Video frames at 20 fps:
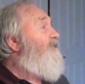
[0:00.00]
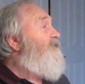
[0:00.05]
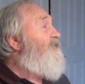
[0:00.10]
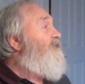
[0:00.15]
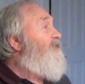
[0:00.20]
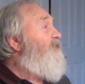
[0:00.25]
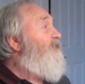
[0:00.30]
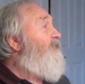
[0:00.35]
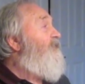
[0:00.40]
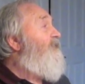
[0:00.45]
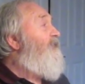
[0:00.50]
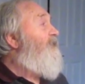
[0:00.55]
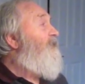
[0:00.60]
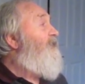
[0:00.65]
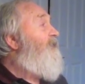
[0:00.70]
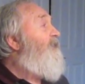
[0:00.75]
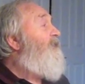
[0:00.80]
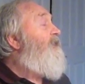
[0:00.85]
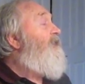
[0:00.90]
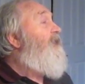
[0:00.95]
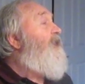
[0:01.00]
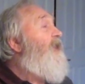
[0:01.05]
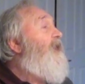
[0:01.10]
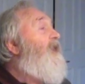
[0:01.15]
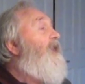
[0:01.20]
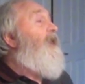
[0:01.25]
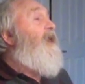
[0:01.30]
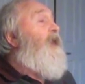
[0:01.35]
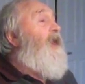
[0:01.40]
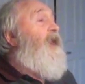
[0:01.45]
of the year,
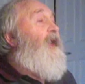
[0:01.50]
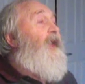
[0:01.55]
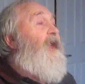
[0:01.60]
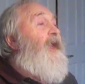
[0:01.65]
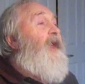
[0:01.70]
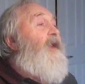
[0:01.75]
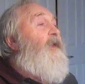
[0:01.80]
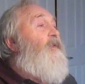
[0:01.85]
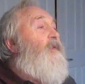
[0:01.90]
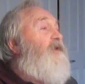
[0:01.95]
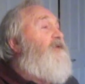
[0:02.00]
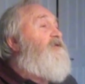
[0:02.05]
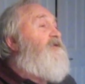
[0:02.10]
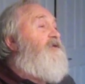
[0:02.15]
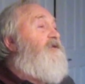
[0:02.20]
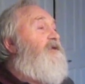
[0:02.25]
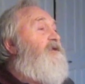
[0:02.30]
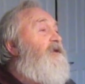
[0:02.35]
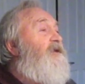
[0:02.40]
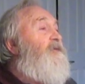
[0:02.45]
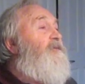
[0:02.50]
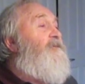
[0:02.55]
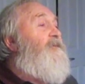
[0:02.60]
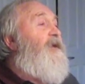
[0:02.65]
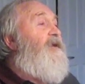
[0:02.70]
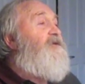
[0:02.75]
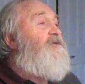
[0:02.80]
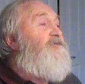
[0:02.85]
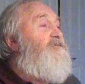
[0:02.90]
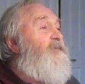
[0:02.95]
which
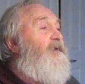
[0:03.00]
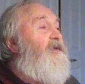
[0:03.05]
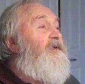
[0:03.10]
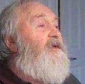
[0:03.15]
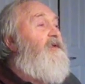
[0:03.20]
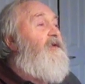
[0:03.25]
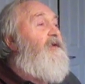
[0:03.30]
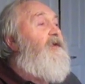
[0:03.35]
makes me